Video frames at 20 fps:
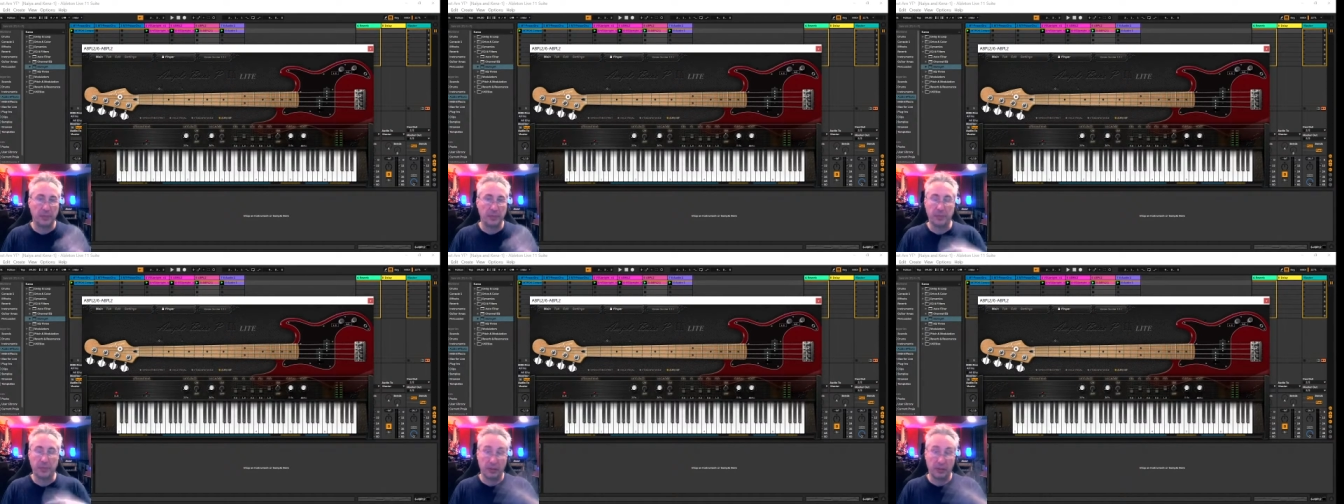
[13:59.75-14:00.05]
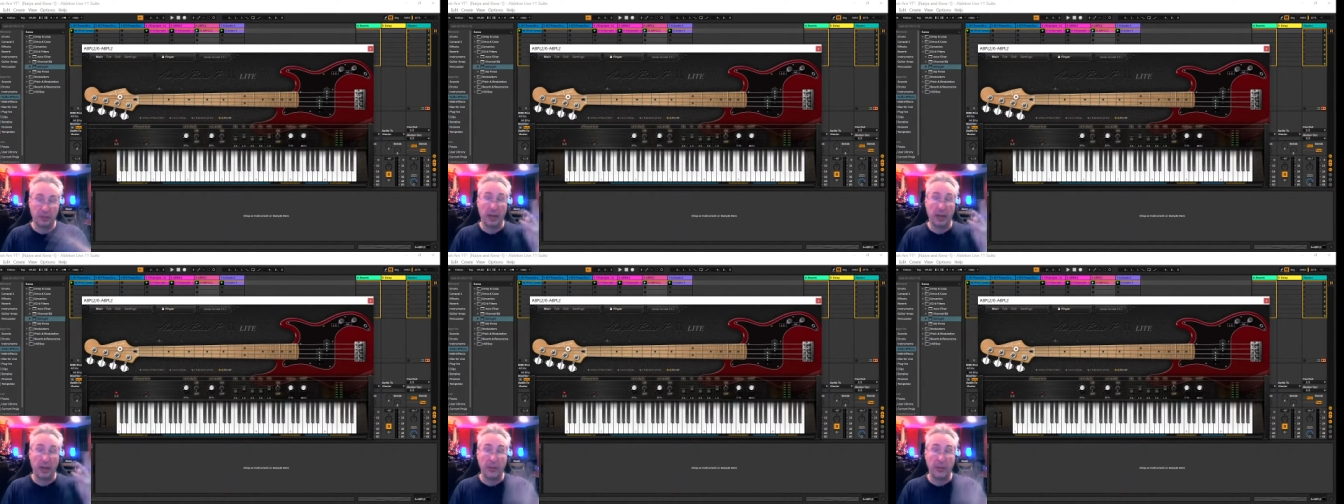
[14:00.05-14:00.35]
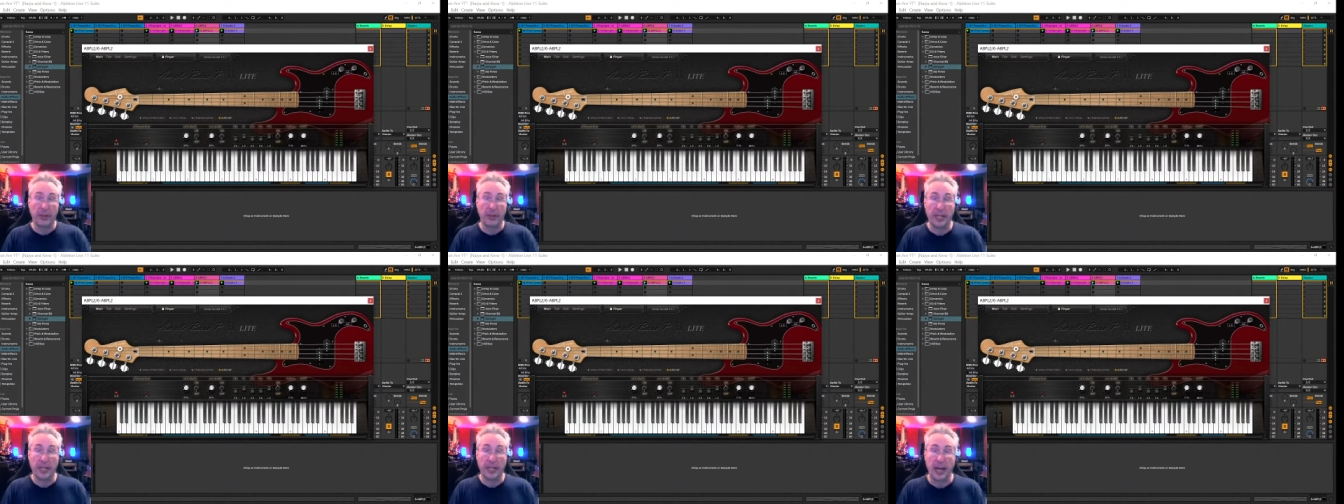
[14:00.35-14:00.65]
parameter
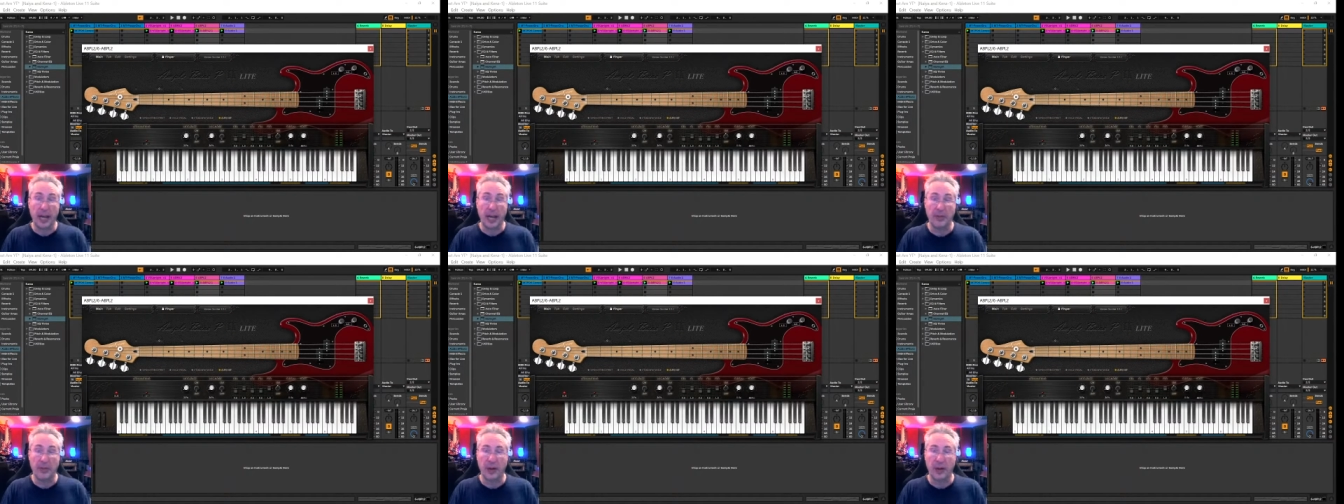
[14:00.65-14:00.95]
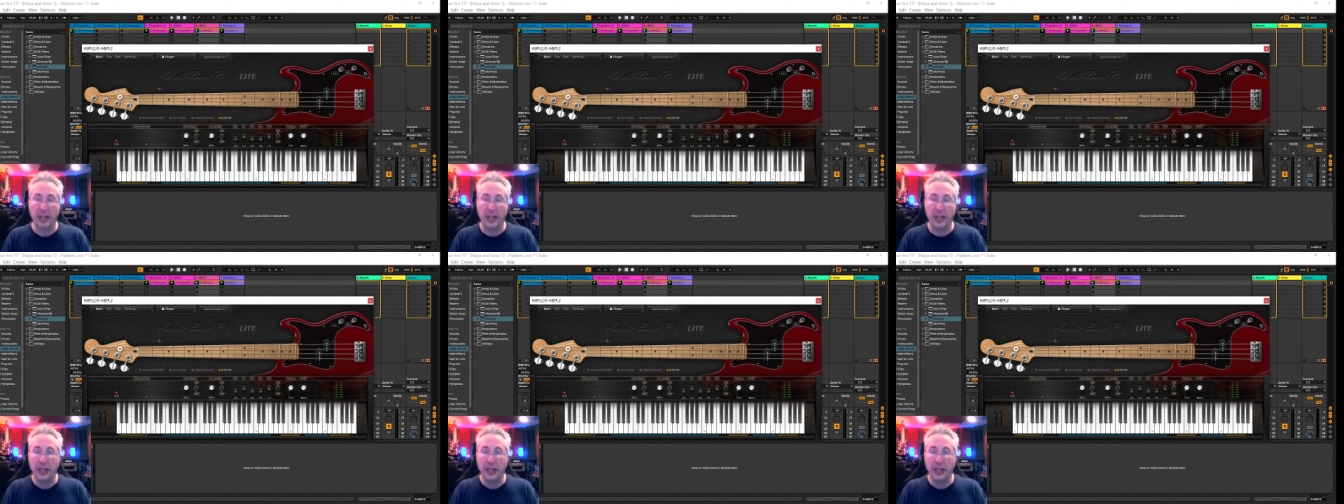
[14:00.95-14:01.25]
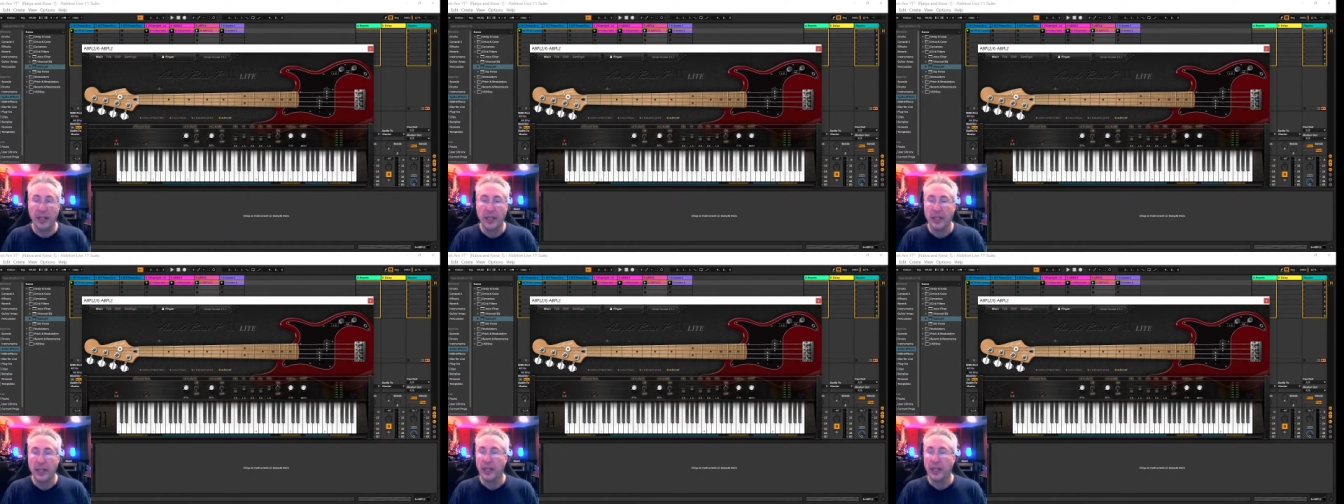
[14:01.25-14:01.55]
they have on it
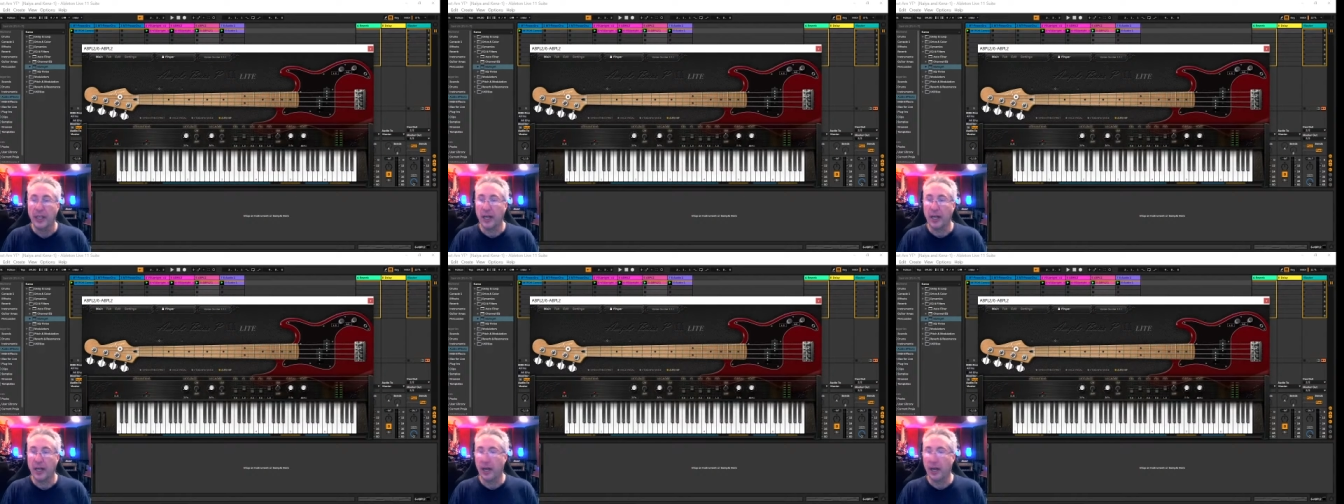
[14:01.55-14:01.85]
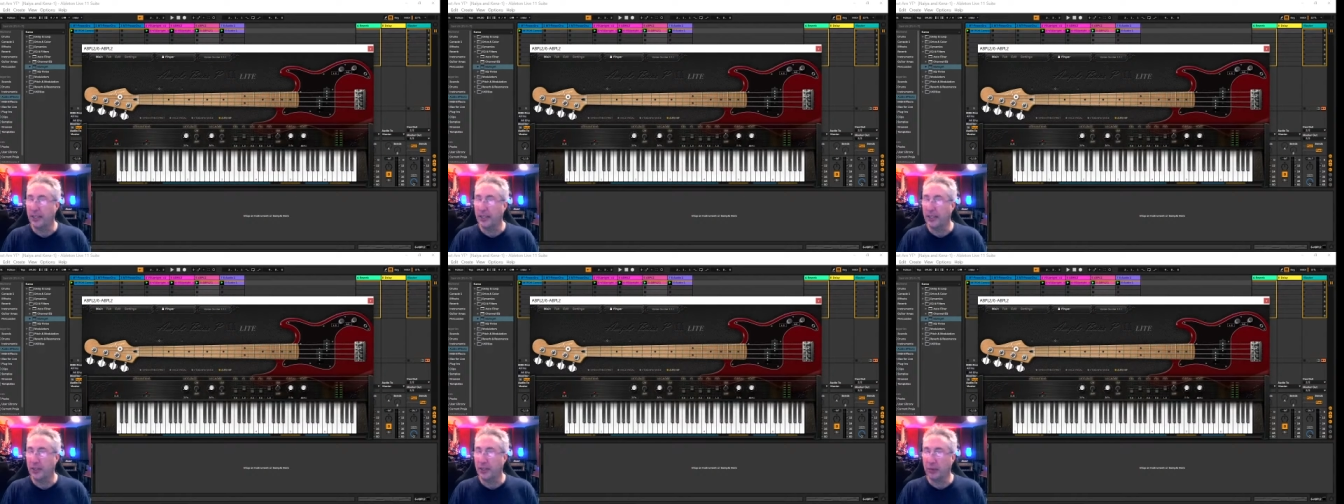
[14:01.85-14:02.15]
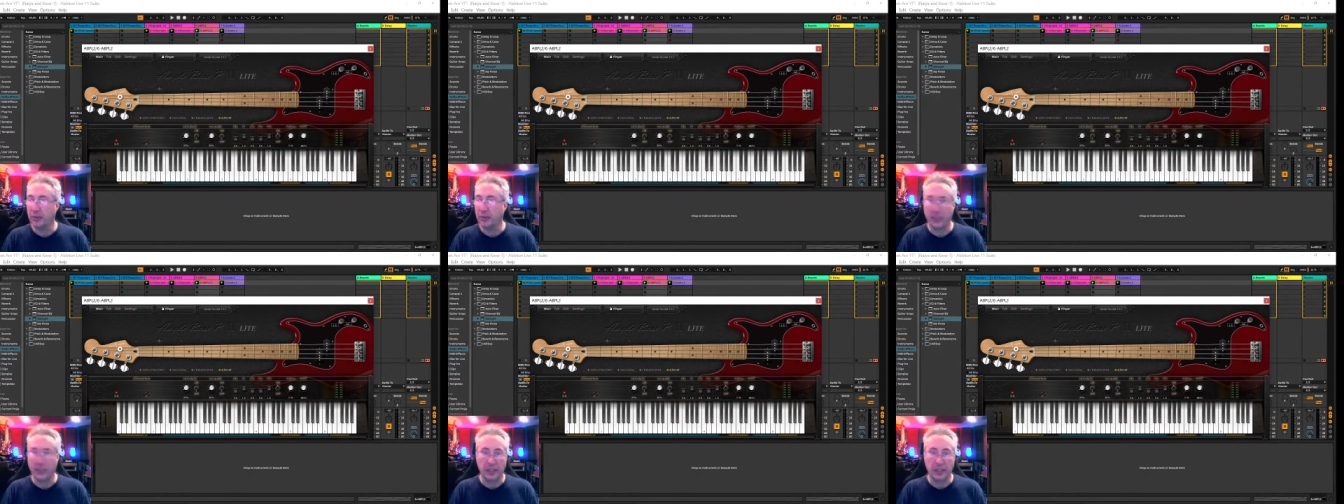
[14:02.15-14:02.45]
on the
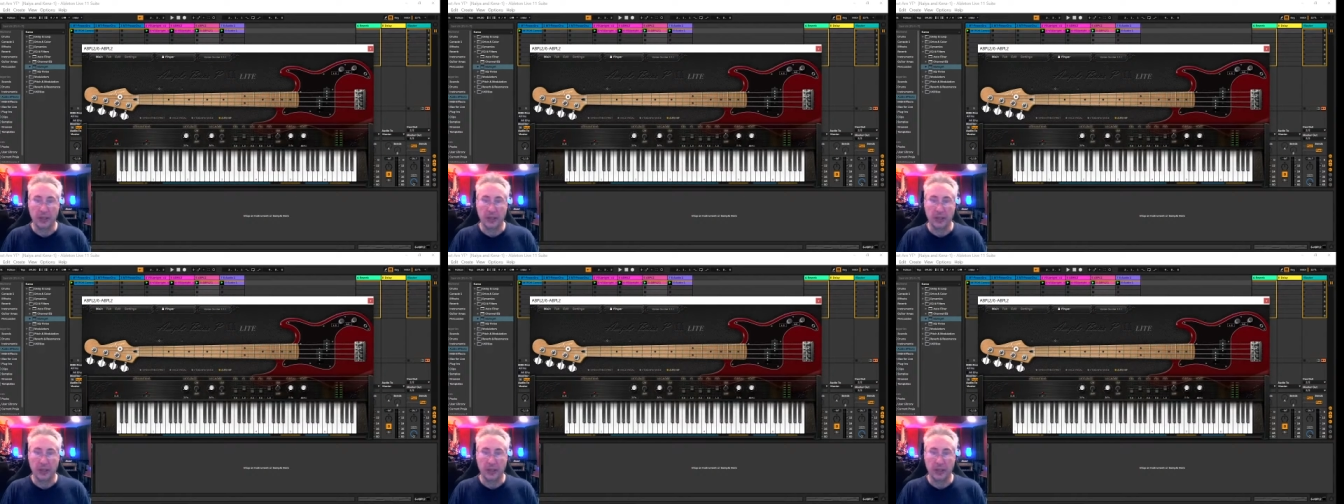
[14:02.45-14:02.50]
acoustic guitar,